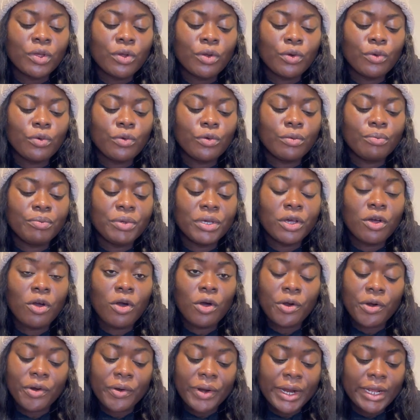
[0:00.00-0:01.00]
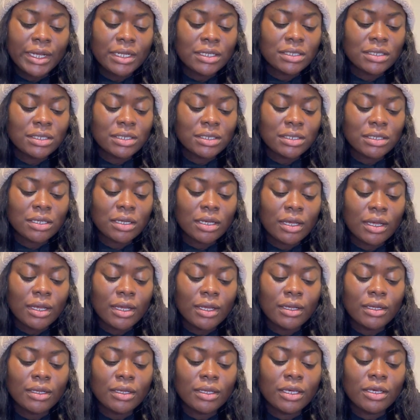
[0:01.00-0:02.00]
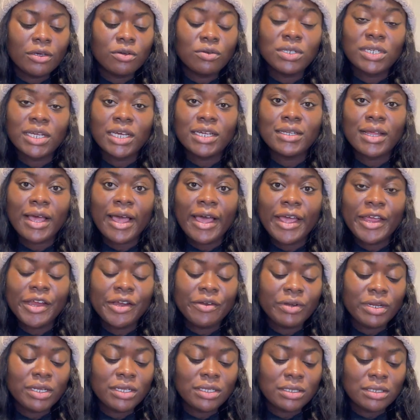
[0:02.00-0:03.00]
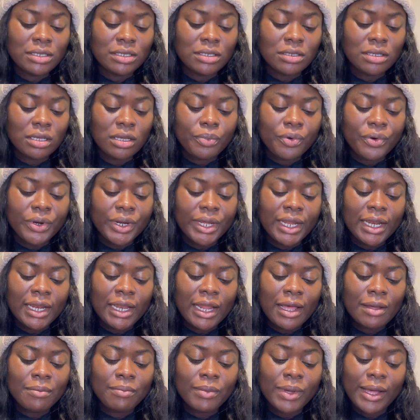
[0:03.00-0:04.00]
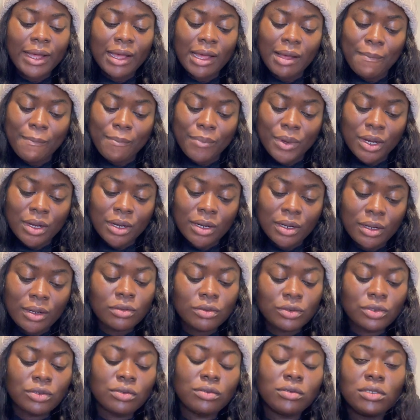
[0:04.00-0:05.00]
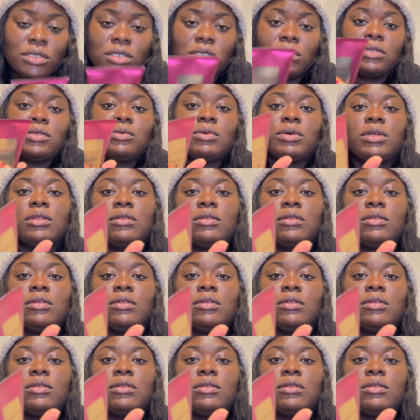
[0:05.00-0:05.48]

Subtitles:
ruby currant, gilded iris, pralum amber. So this is what